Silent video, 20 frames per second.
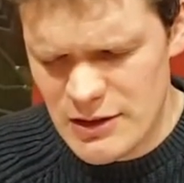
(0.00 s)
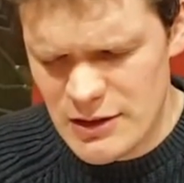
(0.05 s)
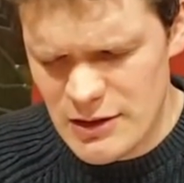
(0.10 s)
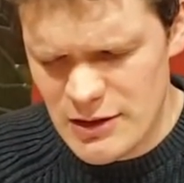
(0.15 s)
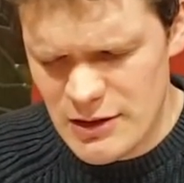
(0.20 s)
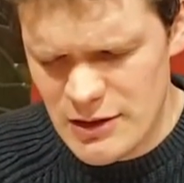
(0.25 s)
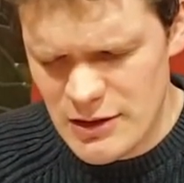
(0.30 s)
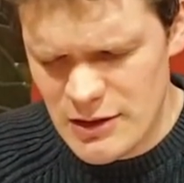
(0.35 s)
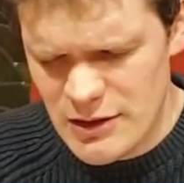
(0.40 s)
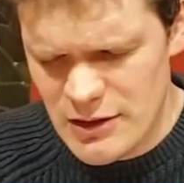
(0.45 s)

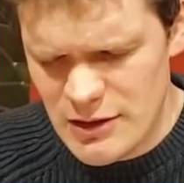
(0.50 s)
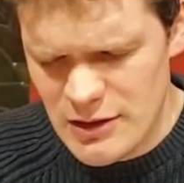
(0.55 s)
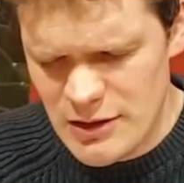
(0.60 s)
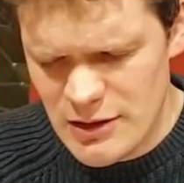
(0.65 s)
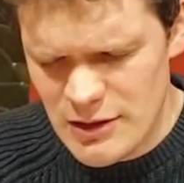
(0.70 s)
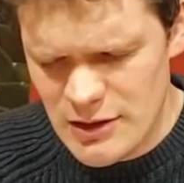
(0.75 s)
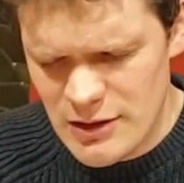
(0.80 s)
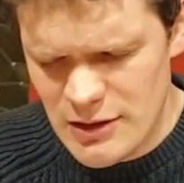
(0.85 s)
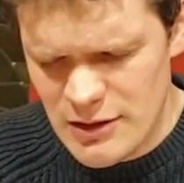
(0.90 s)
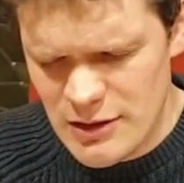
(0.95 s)

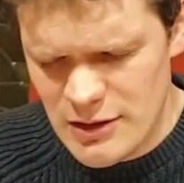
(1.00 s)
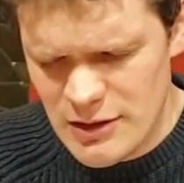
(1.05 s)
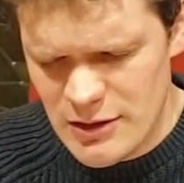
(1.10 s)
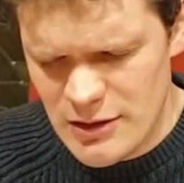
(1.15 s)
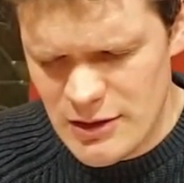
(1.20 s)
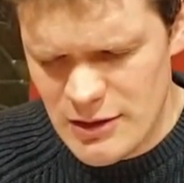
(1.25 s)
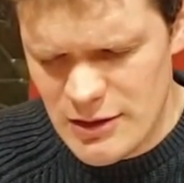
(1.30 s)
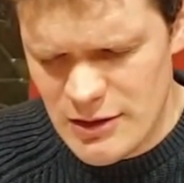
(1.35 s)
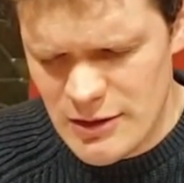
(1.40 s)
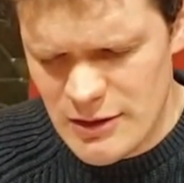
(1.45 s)

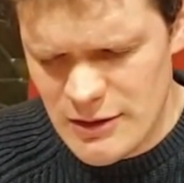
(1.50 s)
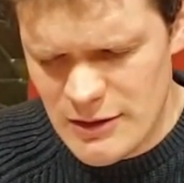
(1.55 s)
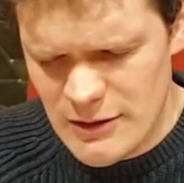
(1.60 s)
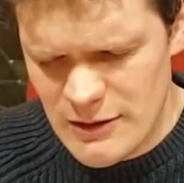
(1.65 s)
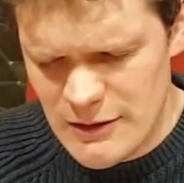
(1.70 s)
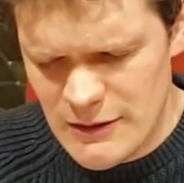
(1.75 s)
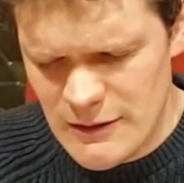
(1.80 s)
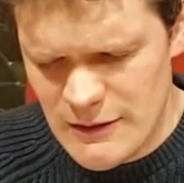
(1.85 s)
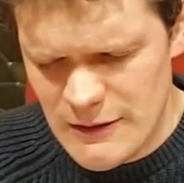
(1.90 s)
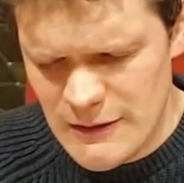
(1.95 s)

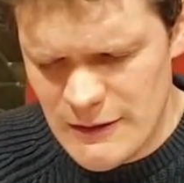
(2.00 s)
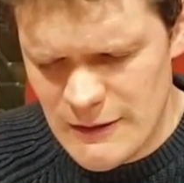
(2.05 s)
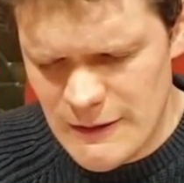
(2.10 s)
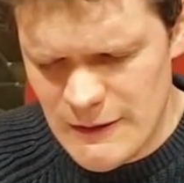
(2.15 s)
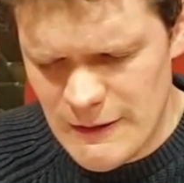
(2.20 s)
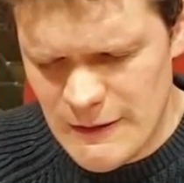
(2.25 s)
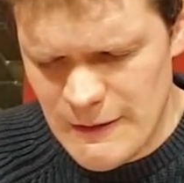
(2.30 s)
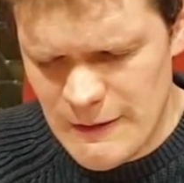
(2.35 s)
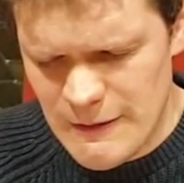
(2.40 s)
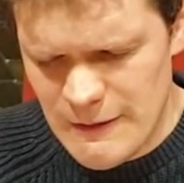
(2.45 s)

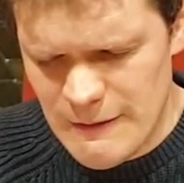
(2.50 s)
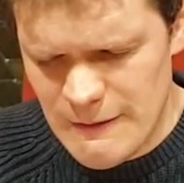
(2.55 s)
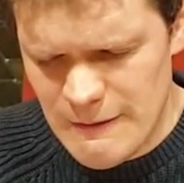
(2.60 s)
(silence)